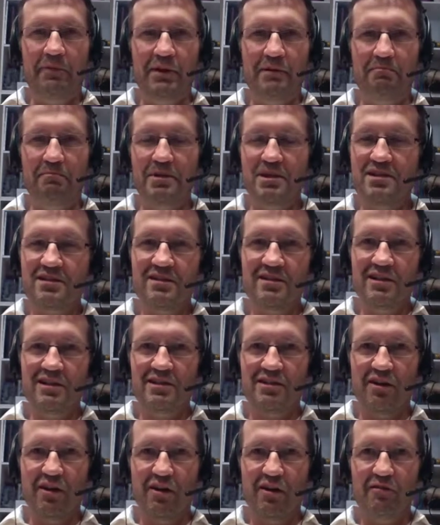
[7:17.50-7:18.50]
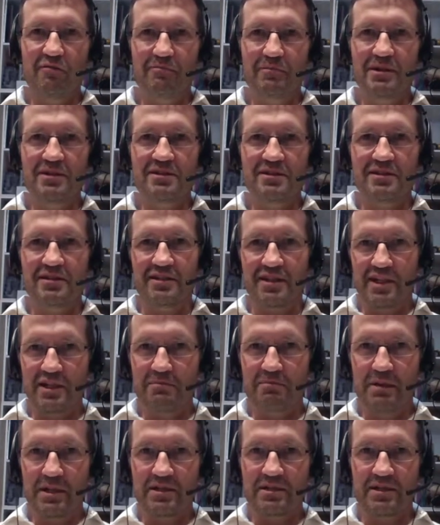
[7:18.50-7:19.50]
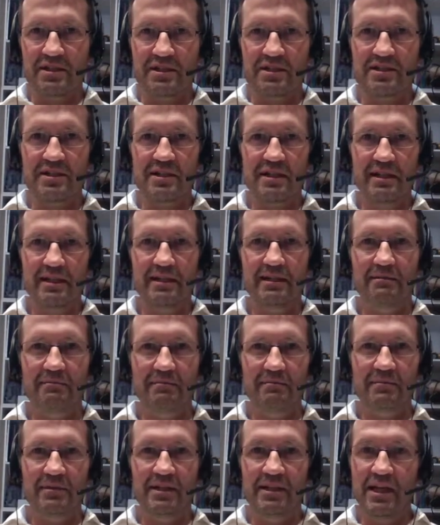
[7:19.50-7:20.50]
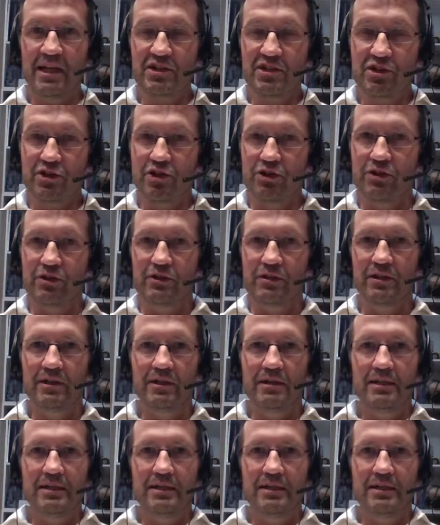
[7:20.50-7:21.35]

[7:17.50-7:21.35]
the business of business is business, and that's true.